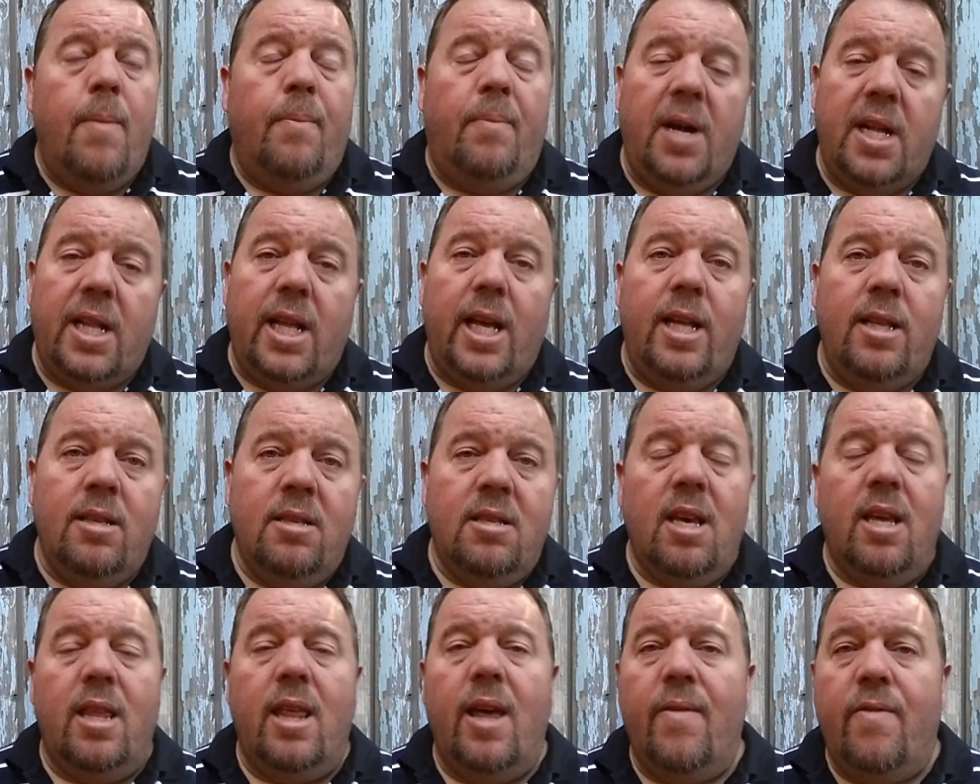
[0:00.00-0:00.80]
But in
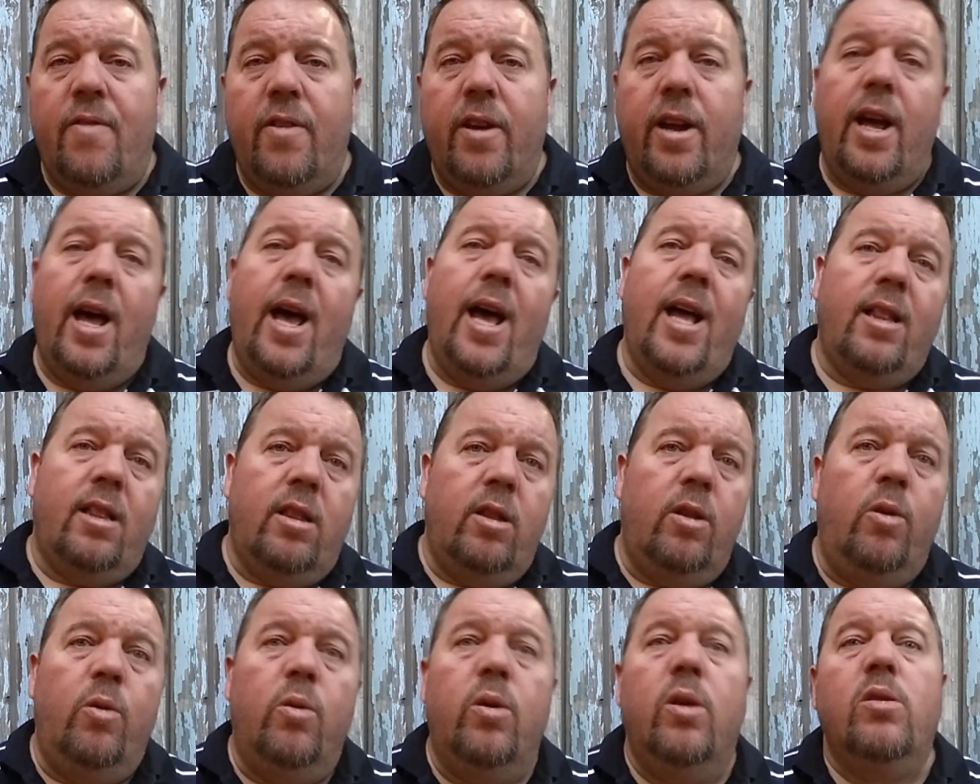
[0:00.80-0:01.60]
South Africa, at
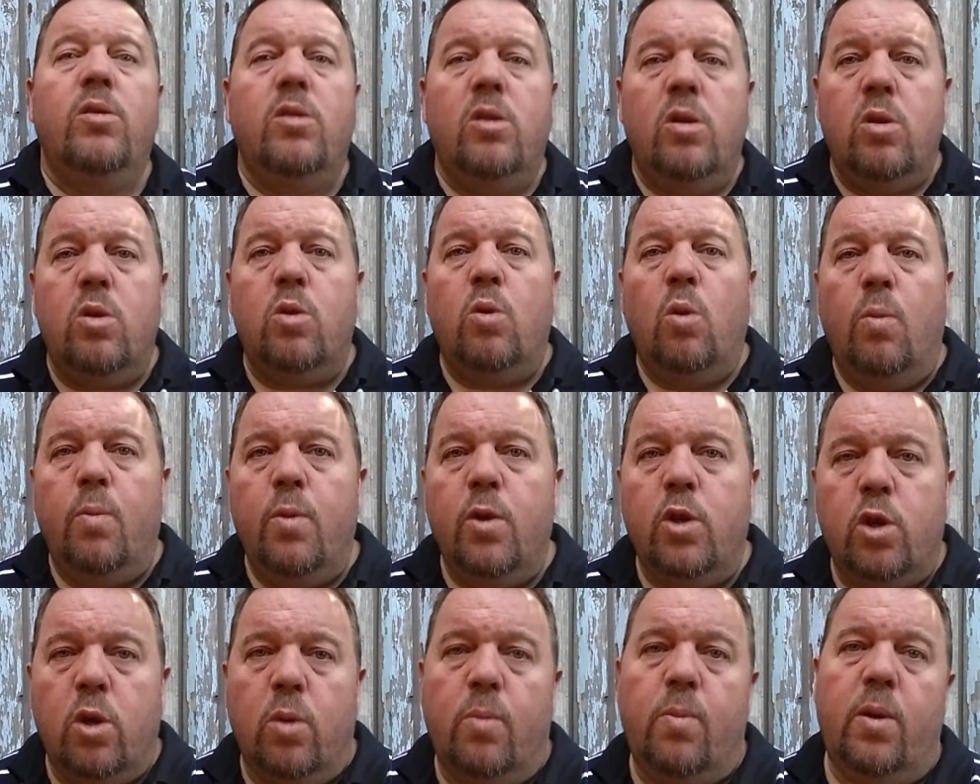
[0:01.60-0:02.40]
Newlands, the
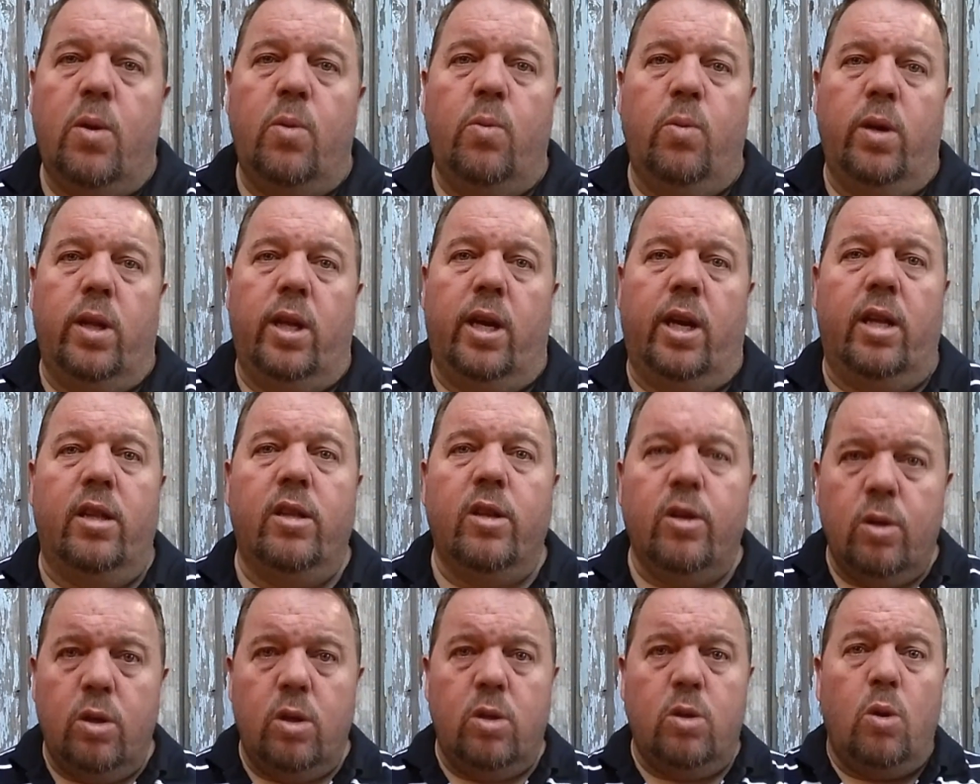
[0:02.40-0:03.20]
Stormers should be winning.
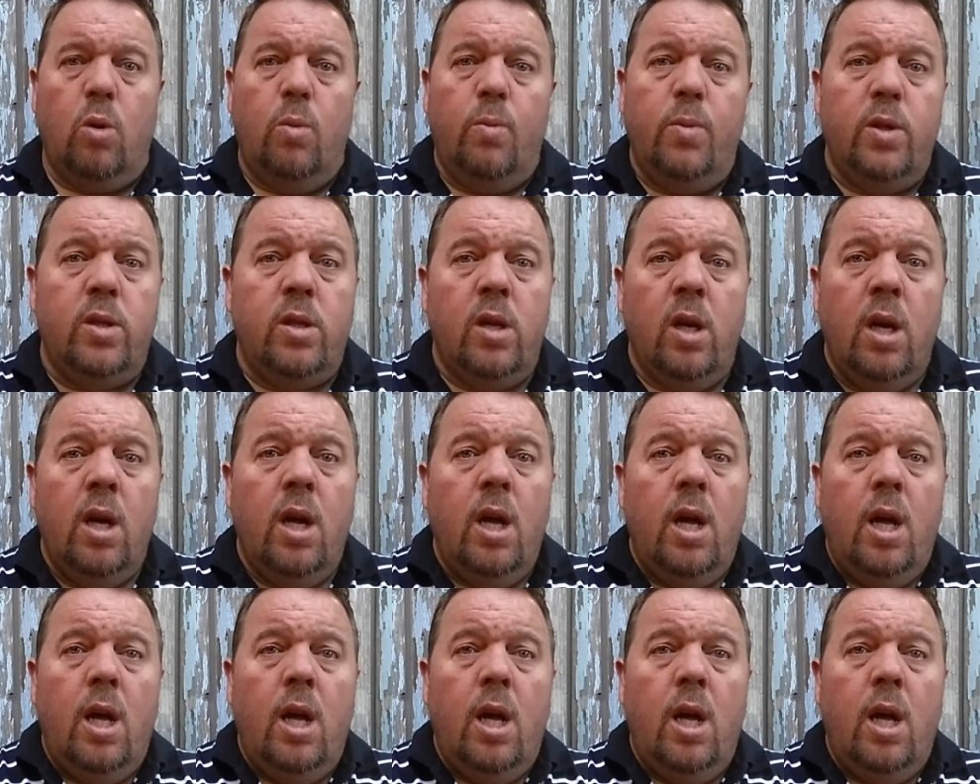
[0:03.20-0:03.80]
The Stormers